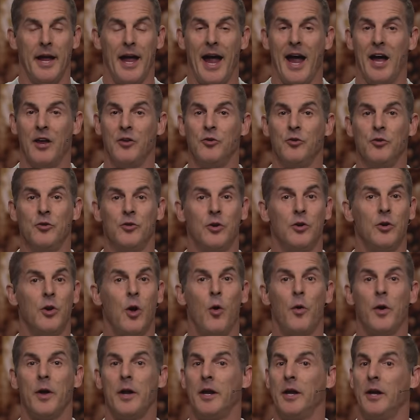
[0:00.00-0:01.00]
and you
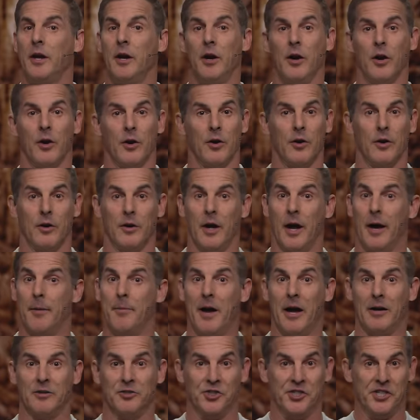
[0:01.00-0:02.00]
don't hear
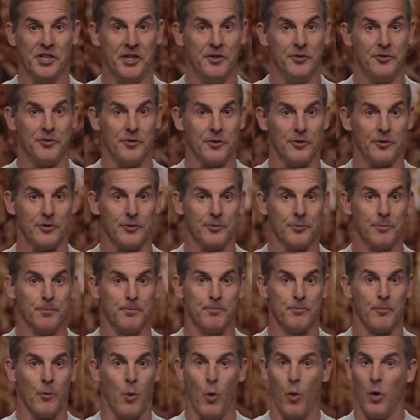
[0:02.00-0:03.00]
about Jesus
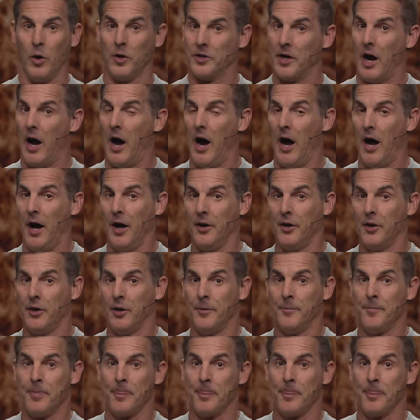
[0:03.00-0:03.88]
or God